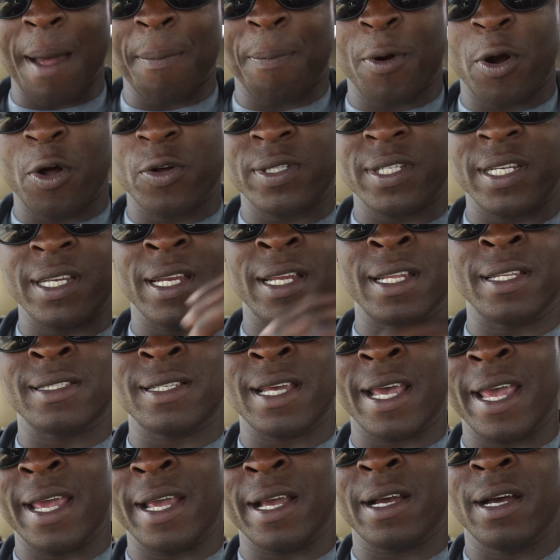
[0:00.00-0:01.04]
protein
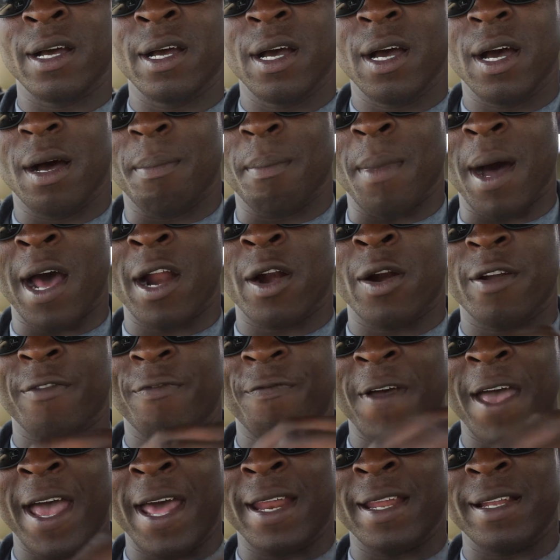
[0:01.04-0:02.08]
intake, moderate
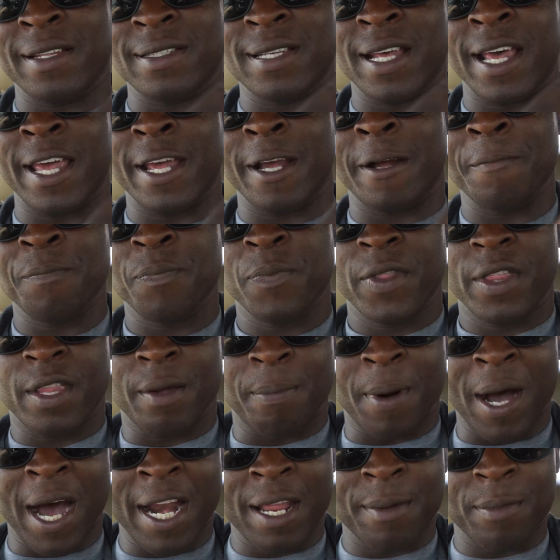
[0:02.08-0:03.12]
fat intake, the
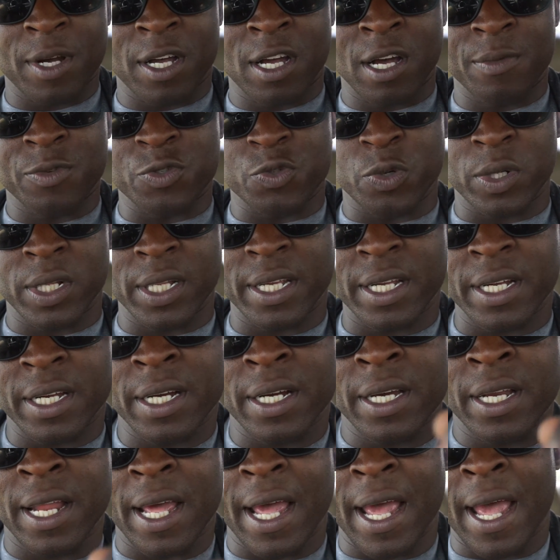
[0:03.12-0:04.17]
body becomes really
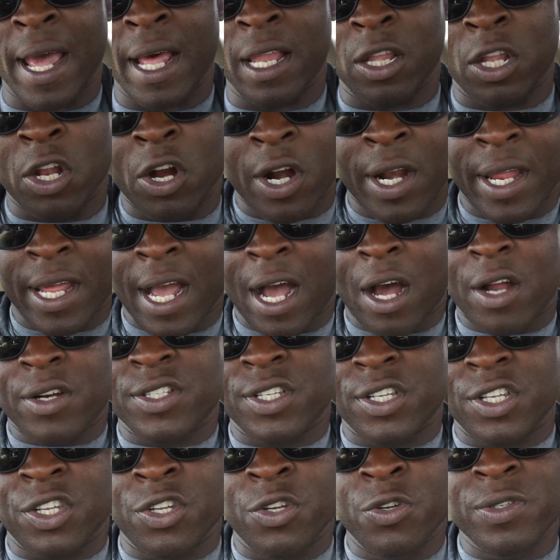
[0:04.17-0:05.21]
good at learning how
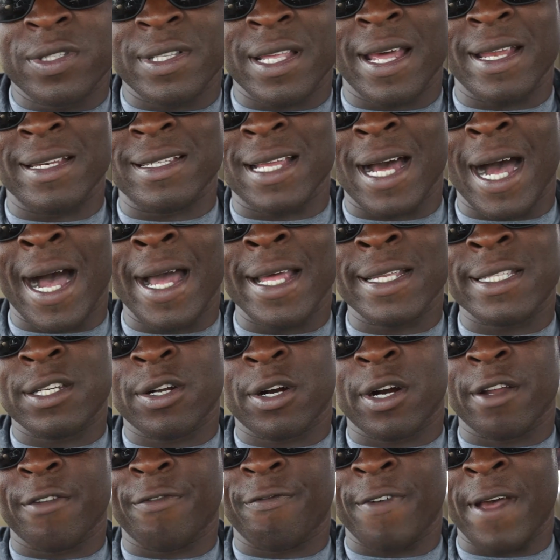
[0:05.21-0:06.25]
to use that
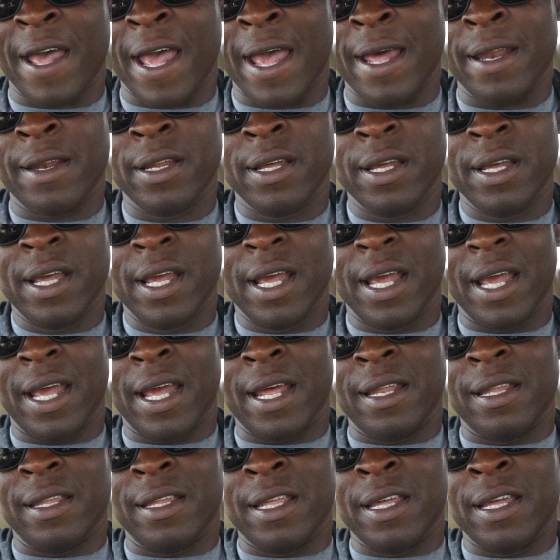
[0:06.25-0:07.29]
dietary fat.
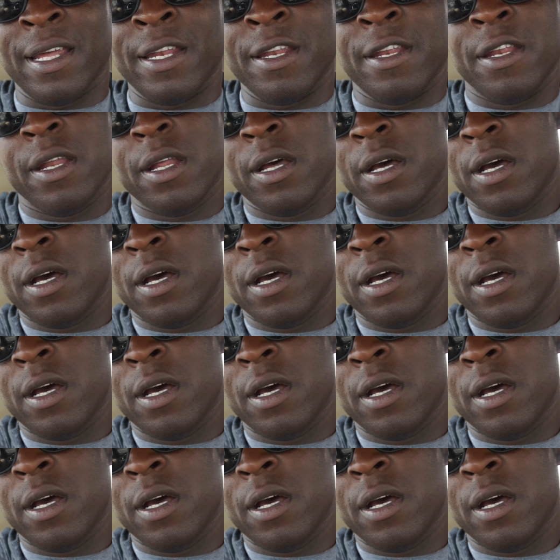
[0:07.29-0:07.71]
And then